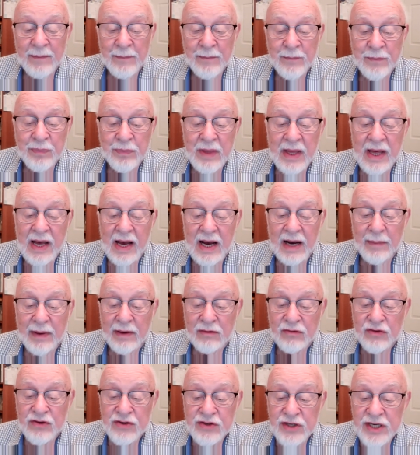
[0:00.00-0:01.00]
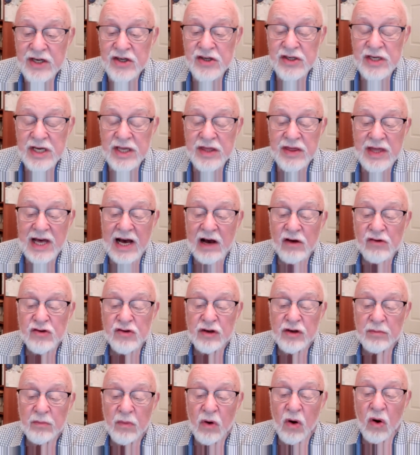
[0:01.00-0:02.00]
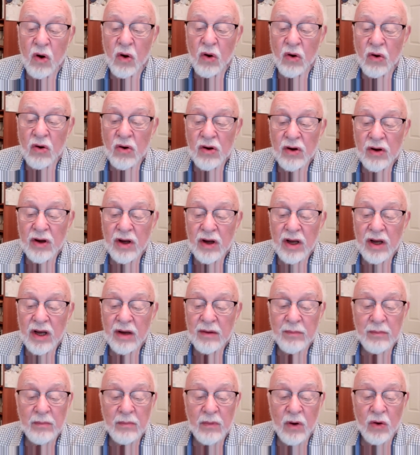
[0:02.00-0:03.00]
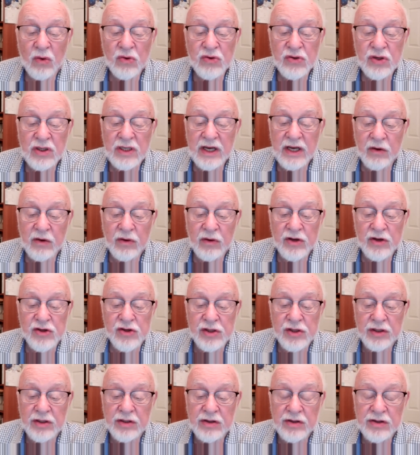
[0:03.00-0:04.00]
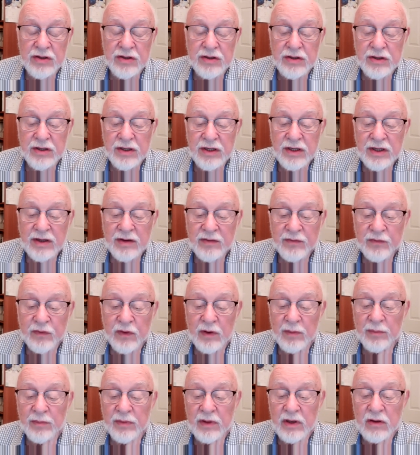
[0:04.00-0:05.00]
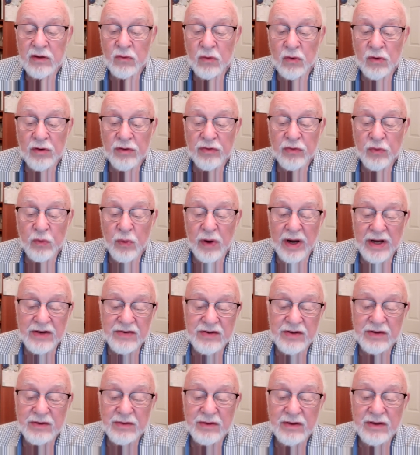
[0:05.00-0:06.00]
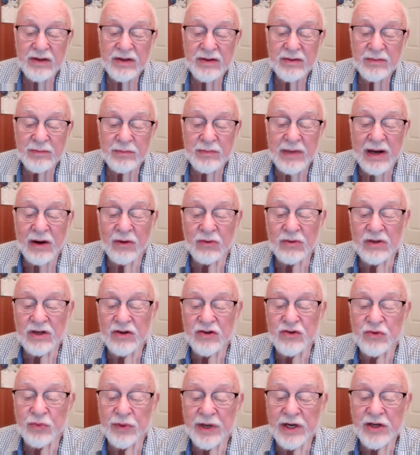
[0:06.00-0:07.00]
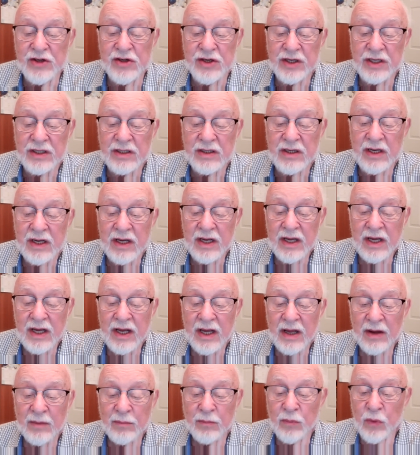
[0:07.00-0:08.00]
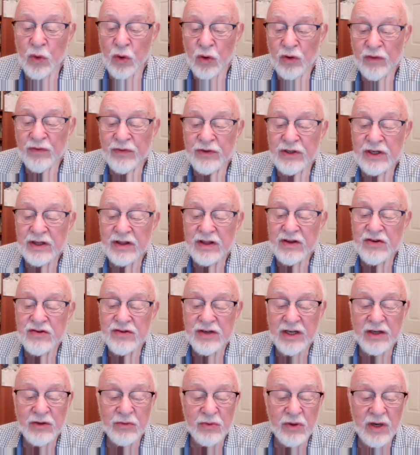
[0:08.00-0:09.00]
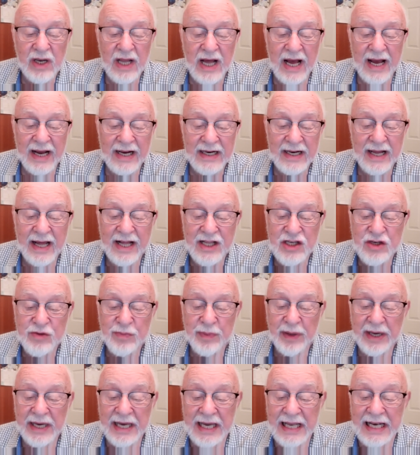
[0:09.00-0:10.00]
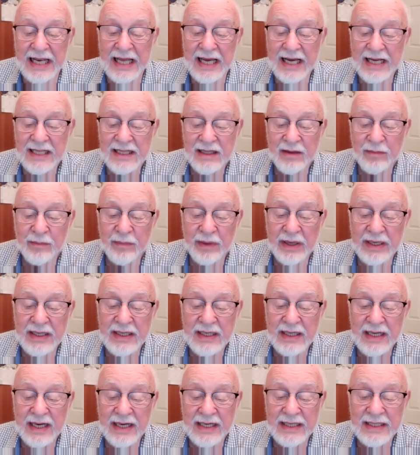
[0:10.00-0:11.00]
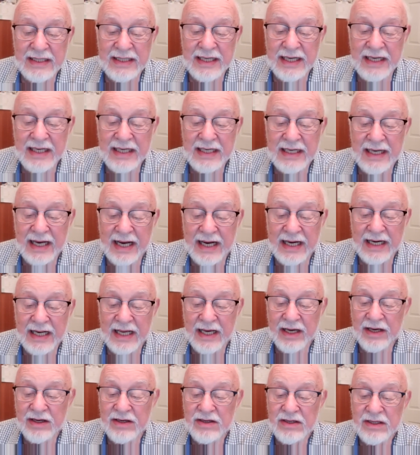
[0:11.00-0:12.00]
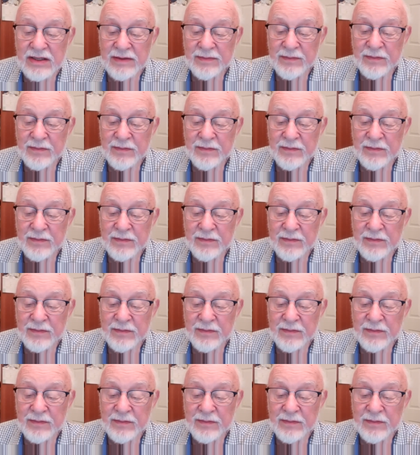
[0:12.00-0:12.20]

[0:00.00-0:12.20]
About 60,000 Hmong, mostly Christians from the northwest mountainous region, moved to the Central Highlands beginning in the mid-1990s.